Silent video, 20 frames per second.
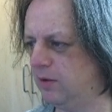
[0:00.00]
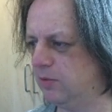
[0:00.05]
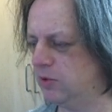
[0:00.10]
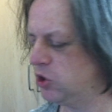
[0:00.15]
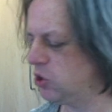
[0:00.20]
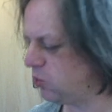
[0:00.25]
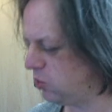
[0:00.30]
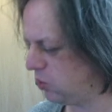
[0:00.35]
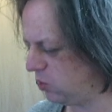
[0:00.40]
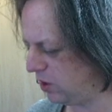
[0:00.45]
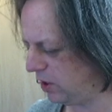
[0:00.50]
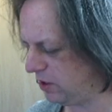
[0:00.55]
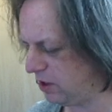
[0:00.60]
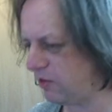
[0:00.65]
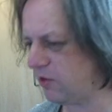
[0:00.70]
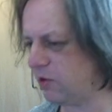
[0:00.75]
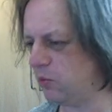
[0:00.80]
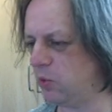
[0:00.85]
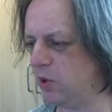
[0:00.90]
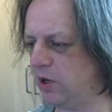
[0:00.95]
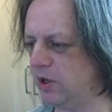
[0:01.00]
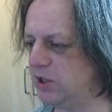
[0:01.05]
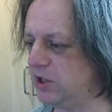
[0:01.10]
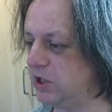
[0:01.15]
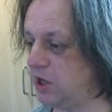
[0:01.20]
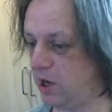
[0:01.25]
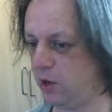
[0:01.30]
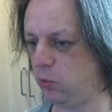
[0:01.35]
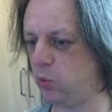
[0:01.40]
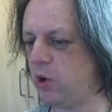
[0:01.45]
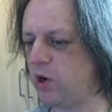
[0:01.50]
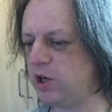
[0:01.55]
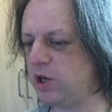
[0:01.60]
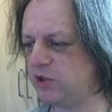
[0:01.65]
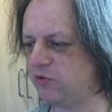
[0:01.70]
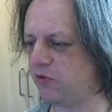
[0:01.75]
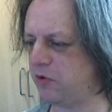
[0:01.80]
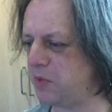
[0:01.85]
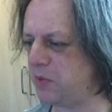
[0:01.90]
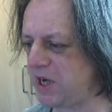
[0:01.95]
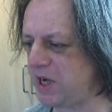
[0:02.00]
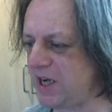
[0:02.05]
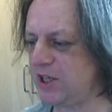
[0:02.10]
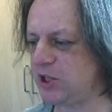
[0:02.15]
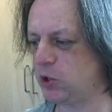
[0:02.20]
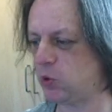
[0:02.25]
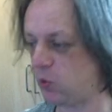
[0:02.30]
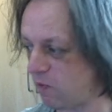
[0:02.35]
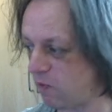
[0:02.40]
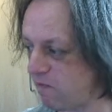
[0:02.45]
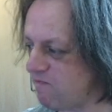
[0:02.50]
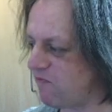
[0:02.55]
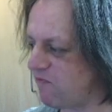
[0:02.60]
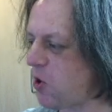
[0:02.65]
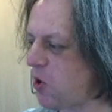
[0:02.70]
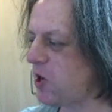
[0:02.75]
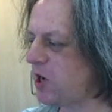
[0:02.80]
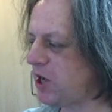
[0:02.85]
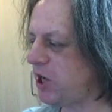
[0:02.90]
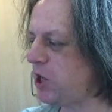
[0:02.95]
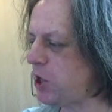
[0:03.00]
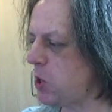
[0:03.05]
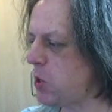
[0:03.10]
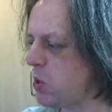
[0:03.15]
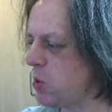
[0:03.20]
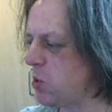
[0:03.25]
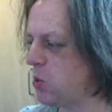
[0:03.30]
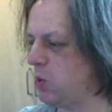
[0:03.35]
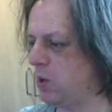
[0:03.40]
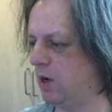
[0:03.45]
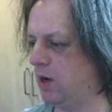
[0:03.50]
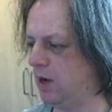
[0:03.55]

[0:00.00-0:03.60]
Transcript: So in other words, it works for me, so fuck you.